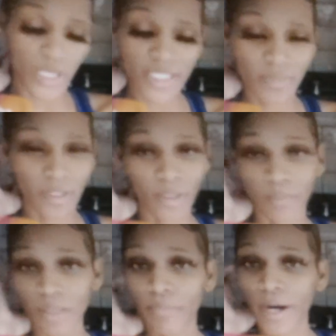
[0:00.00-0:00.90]
going to
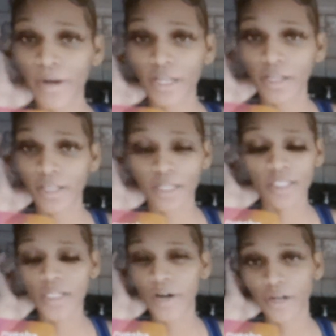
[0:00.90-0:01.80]
investigate him for his
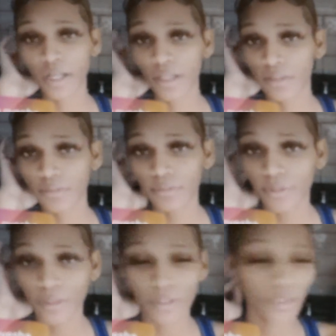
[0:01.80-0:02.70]
misconduct?
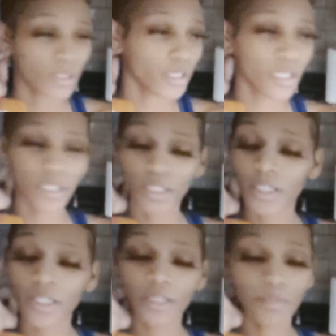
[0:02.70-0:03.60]

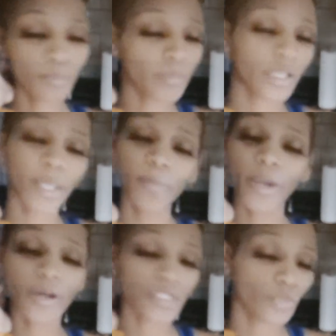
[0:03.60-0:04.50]
Sir, you
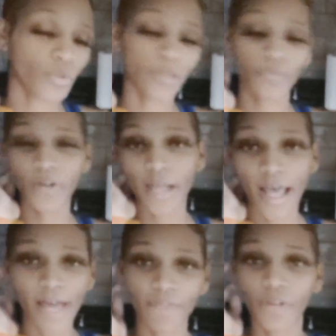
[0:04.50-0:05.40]
made a public
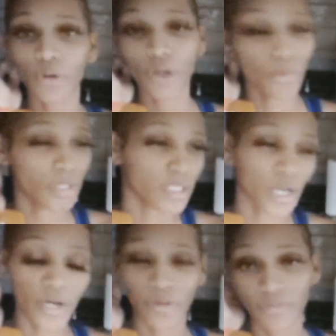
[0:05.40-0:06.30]
records request. I'm you
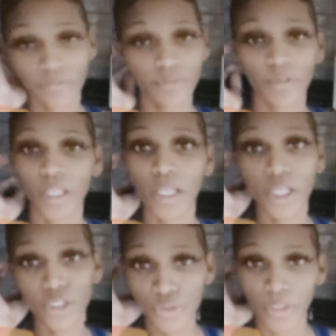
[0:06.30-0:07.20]
recording look you. at it and
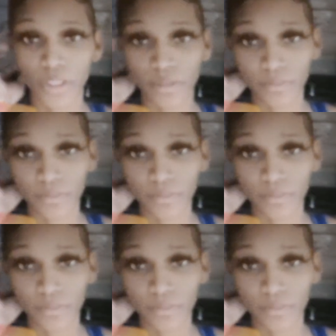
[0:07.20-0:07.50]
see. I'm